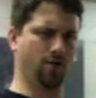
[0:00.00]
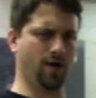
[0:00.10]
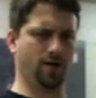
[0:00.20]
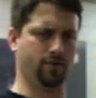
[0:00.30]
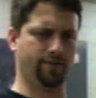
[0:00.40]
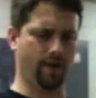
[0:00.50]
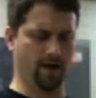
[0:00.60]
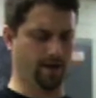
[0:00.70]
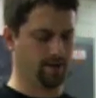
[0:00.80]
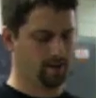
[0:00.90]
wait, they're
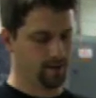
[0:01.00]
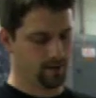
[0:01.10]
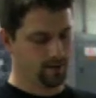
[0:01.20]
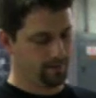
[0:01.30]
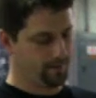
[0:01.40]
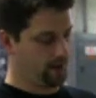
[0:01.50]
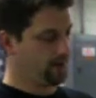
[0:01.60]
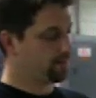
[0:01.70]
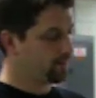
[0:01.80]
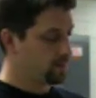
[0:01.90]
fine.
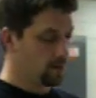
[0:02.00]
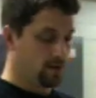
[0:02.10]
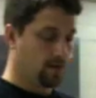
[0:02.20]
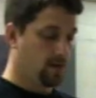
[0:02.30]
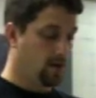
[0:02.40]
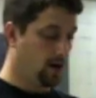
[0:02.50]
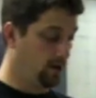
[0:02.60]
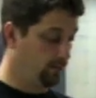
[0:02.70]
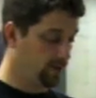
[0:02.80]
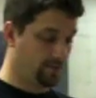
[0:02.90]
But
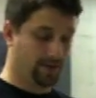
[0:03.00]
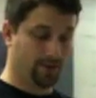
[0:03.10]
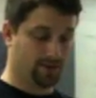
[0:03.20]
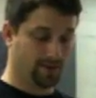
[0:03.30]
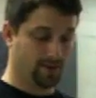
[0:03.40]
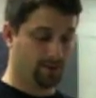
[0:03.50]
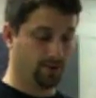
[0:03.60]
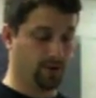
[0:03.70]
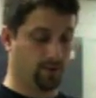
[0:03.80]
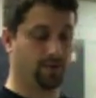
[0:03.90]
we don't really use them in the
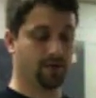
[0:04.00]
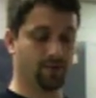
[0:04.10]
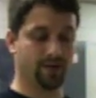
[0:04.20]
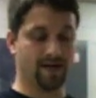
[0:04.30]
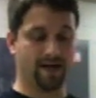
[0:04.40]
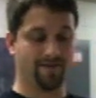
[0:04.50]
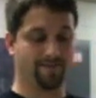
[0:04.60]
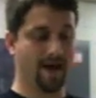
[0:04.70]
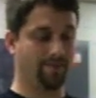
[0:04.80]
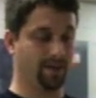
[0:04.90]
studio. This one does not have
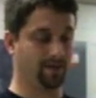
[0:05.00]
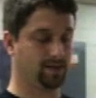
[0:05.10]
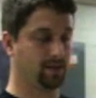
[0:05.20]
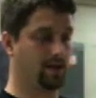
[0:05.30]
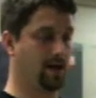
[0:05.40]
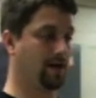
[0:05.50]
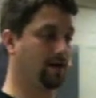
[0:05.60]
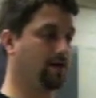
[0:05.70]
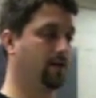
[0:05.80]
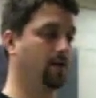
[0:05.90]
bat pins, and
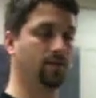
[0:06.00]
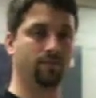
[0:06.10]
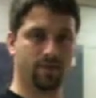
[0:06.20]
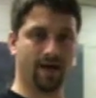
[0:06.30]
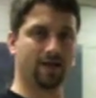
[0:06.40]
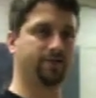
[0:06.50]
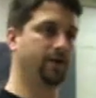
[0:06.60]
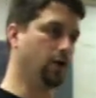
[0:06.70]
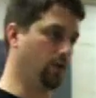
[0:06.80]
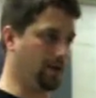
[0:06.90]
in the next
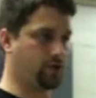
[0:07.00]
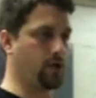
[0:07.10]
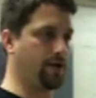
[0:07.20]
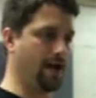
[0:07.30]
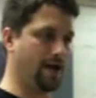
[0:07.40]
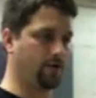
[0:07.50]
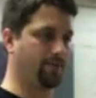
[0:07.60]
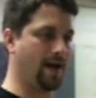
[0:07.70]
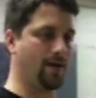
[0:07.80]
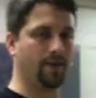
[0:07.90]
video I'll show how to anchor
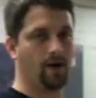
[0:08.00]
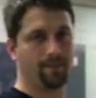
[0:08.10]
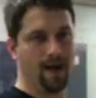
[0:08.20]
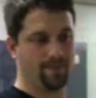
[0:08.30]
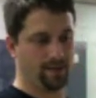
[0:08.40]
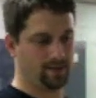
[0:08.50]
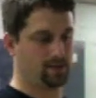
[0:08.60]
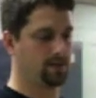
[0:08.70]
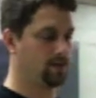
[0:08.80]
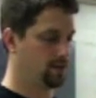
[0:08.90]
a bat without bat
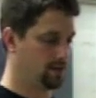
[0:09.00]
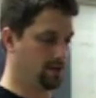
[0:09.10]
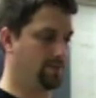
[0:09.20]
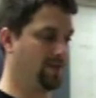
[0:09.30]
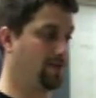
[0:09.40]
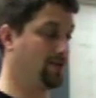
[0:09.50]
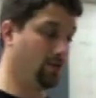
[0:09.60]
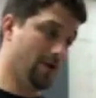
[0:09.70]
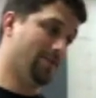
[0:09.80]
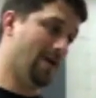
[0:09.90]
pins, so the people that
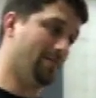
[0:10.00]
don't have bat